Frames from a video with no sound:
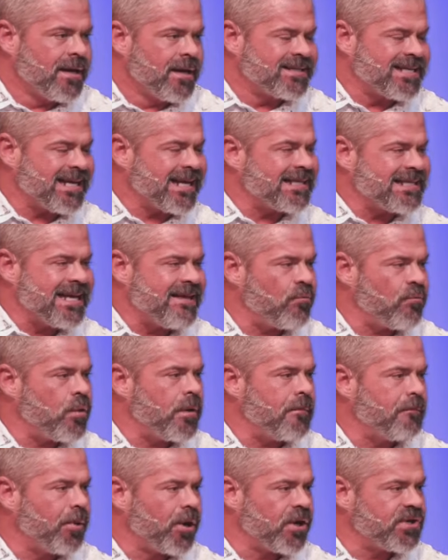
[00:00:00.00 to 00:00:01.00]
See, because even
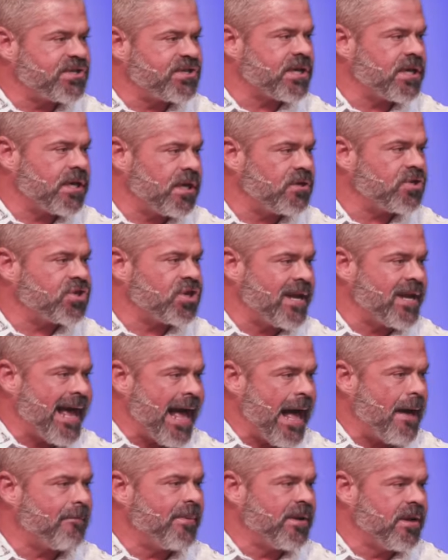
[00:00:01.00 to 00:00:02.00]
when persecution
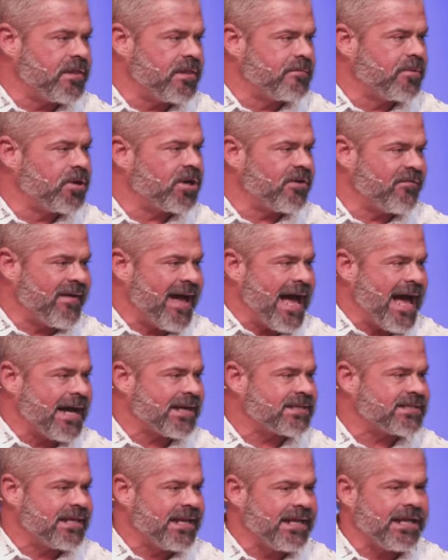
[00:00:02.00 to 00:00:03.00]
happened in the book of
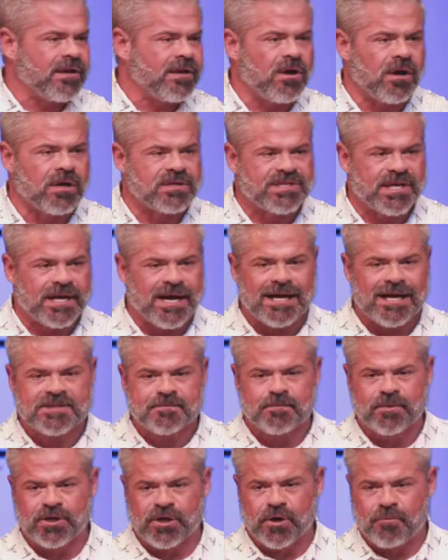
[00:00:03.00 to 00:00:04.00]
Acts, it didn't cause the
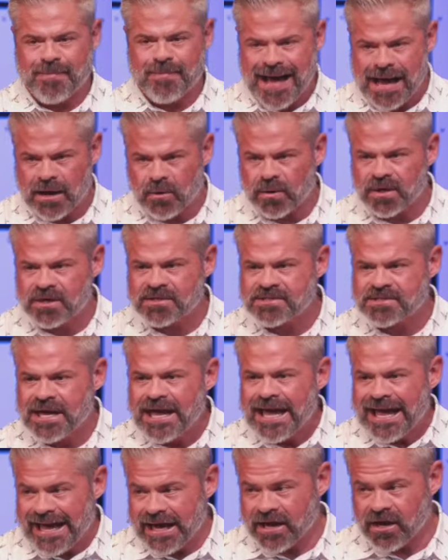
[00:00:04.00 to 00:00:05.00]
gospel to go backwards,
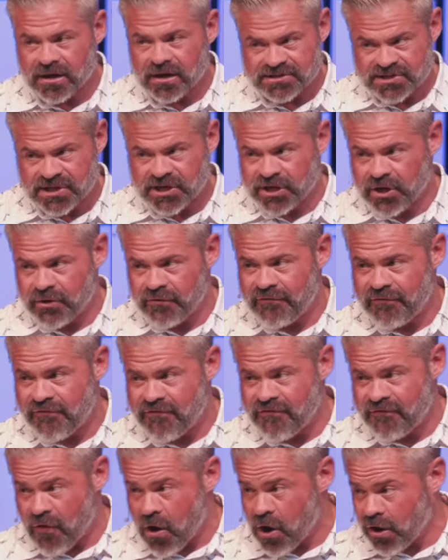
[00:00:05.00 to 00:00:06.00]
it caused it to go
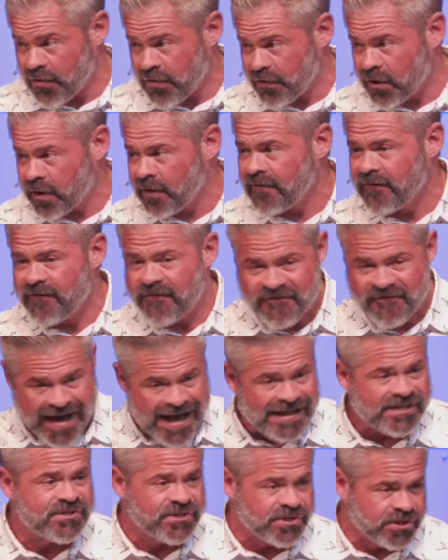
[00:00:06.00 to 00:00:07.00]
farther,
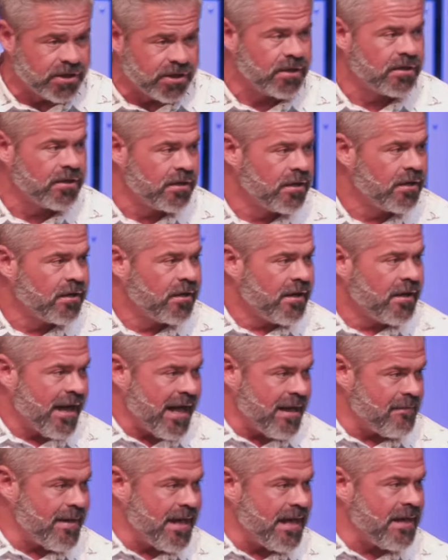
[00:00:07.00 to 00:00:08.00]
faster.
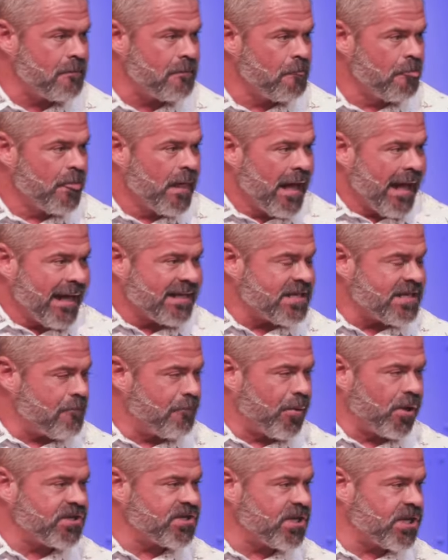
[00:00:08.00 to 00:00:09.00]
Amen. And see,
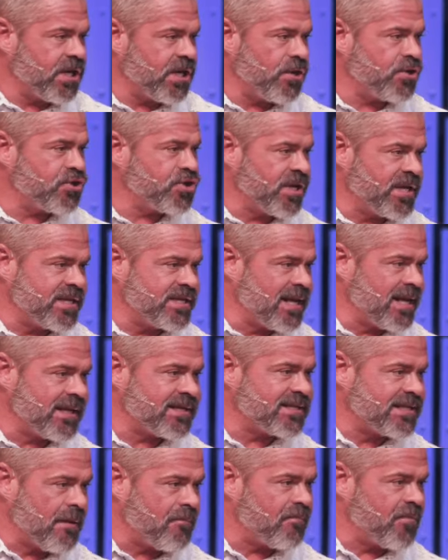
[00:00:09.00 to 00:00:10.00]
persecution is
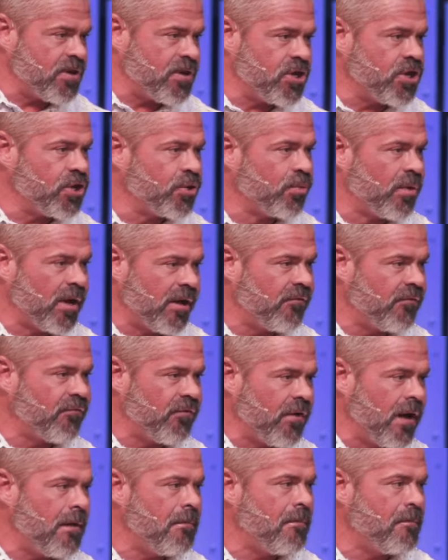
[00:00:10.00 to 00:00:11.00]
not something you run
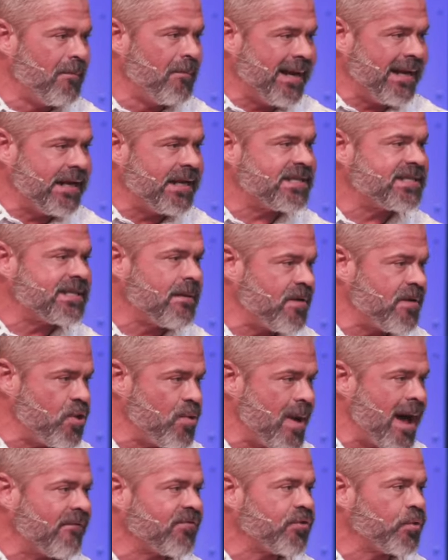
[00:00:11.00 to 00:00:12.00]
from, but it is something
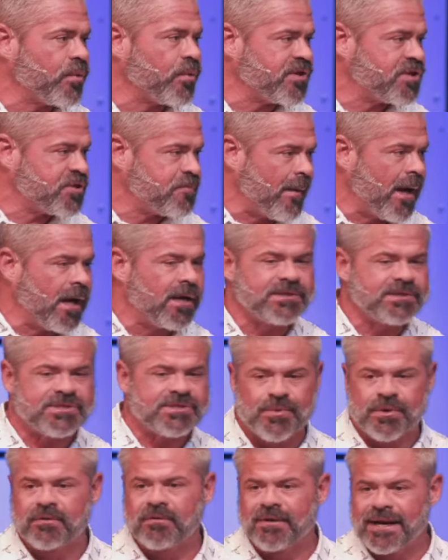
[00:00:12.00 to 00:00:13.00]
you have to respond
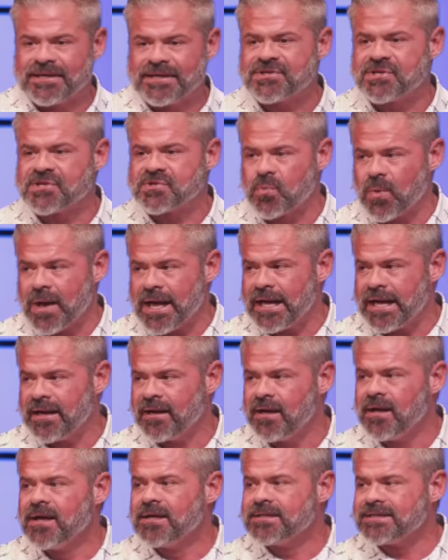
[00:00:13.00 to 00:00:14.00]
to in a righteous
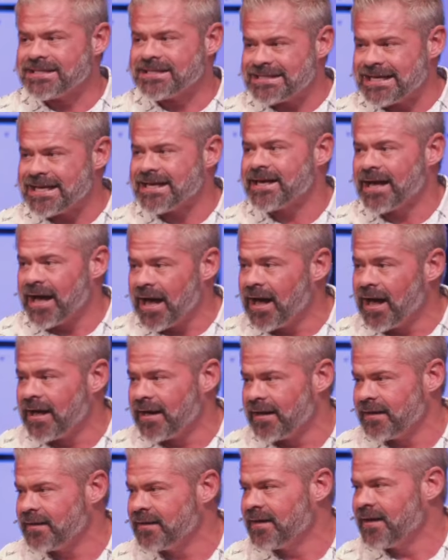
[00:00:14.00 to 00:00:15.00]
way to see
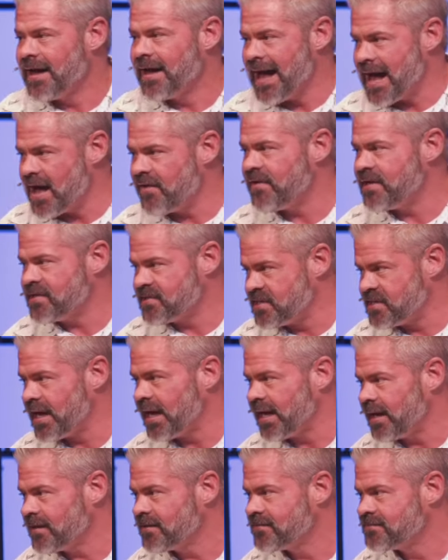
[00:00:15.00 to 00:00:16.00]
God have his
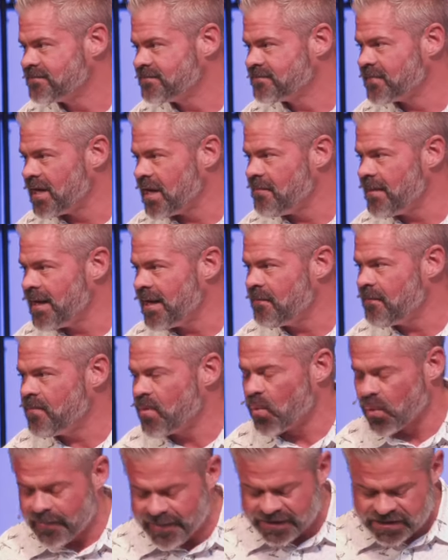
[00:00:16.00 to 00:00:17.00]
day. Amen.
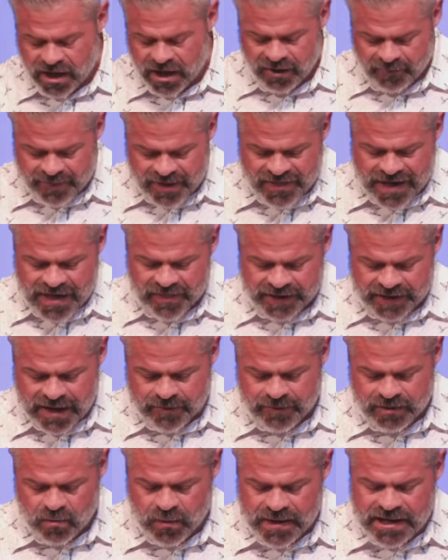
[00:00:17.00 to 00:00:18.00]
We're going to be talking about that in the
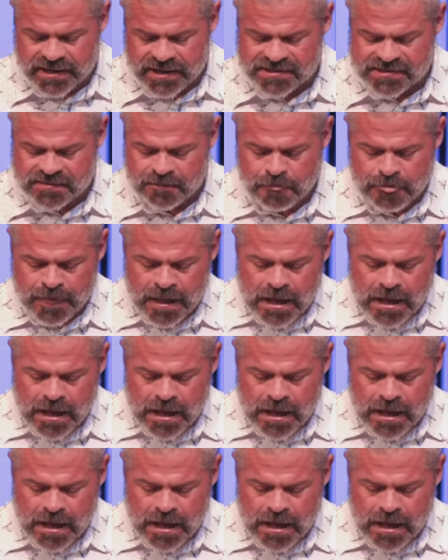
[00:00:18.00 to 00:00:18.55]
coming weeks.